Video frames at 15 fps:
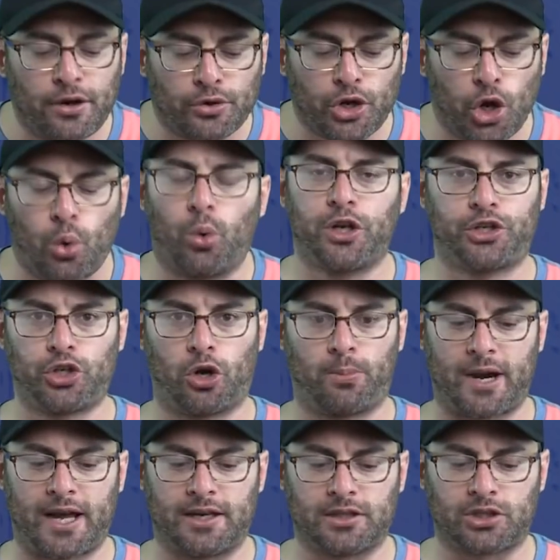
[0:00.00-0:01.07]
don't know what Joe
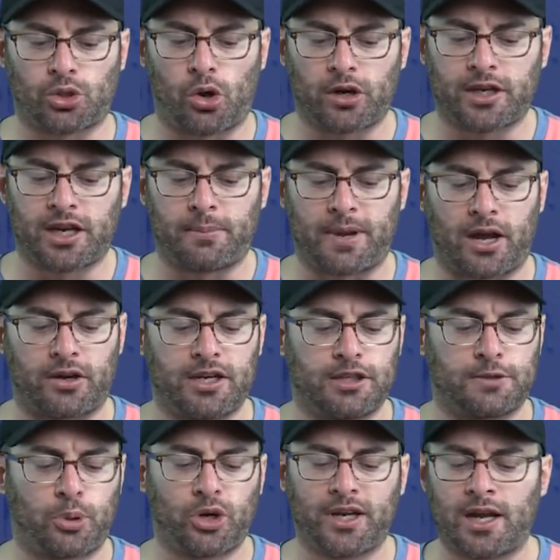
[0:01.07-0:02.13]
Biden's talking about.
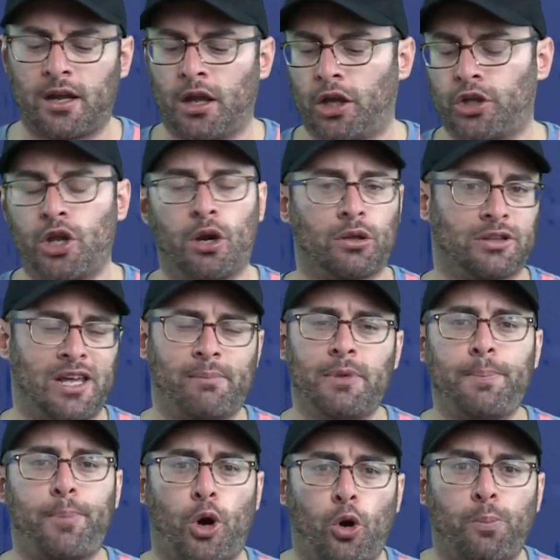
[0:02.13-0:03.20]
He's putting, you know, let
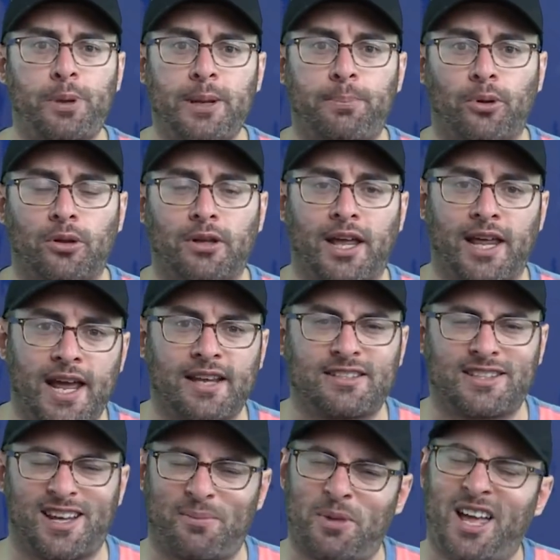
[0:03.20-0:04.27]
me poll people and
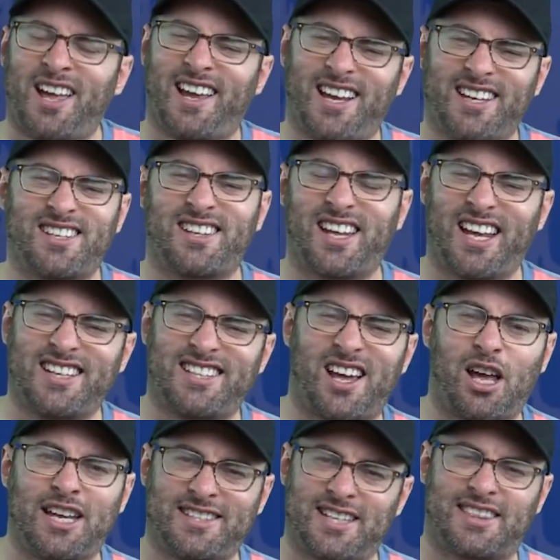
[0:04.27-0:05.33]
ask them, is a
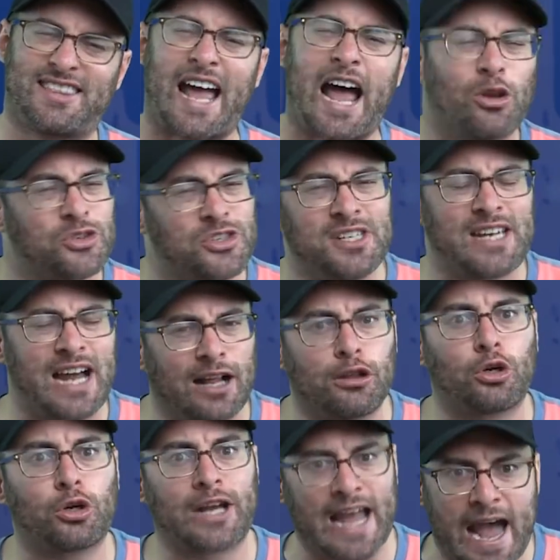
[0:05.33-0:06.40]

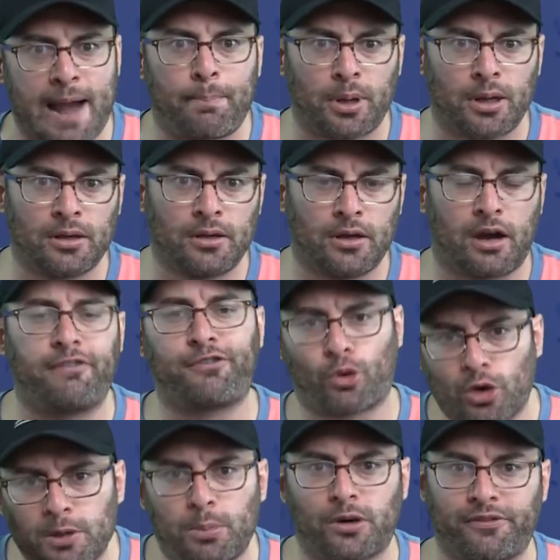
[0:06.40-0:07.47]
$1,000 cap
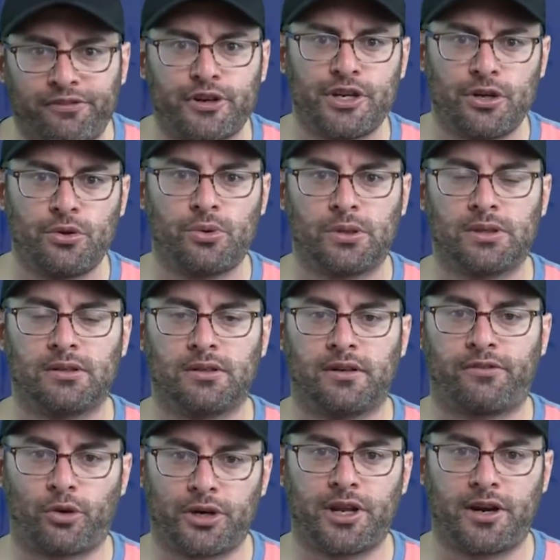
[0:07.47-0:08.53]
affordable for you
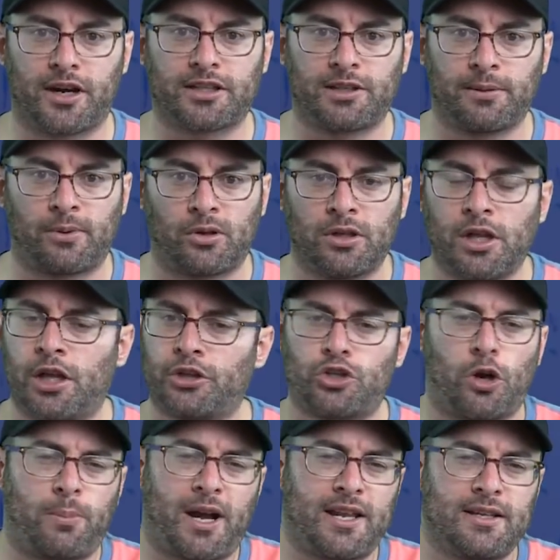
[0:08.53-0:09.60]
for a deductible? Joe
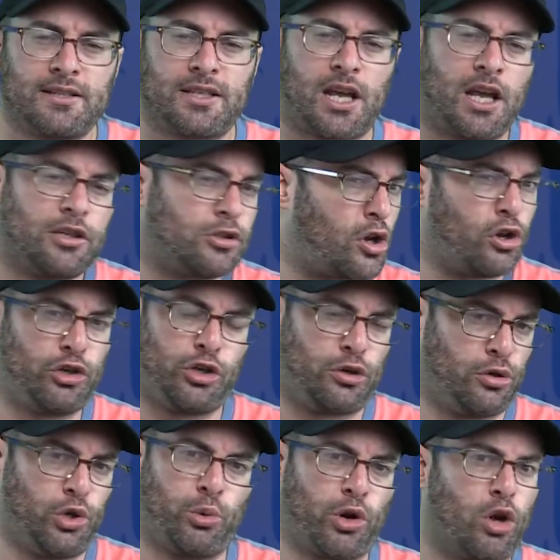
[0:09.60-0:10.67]
Biden says, oh,
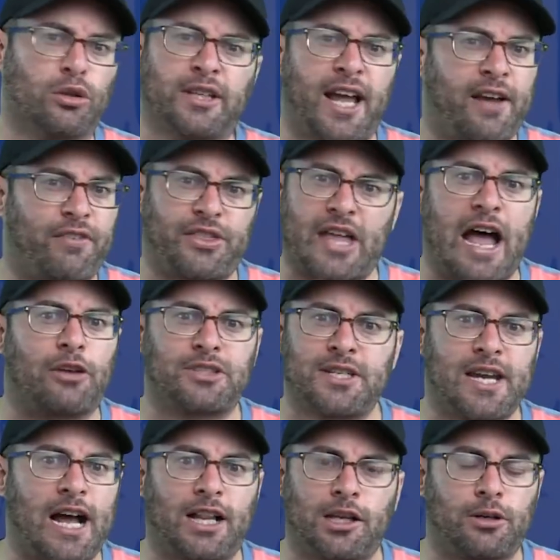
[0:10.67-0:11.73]
you would only have a
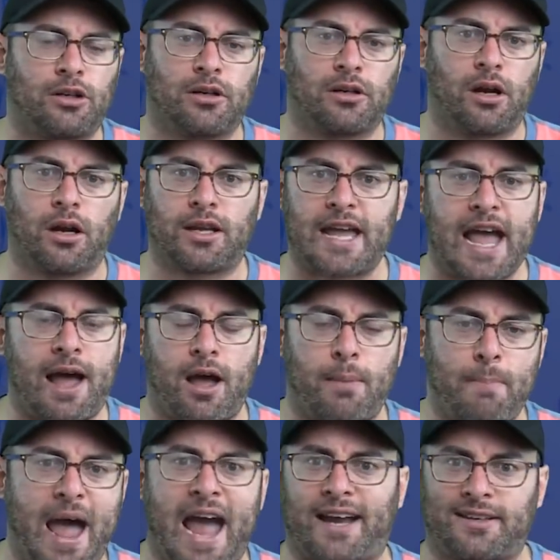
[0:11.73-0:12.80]
$1,000 cap
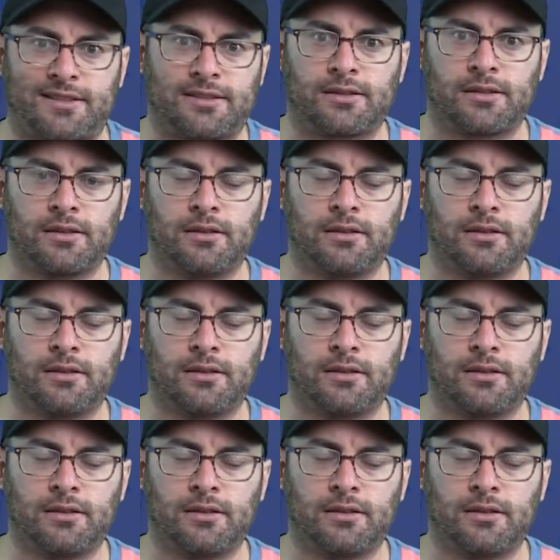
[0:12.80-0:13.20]
max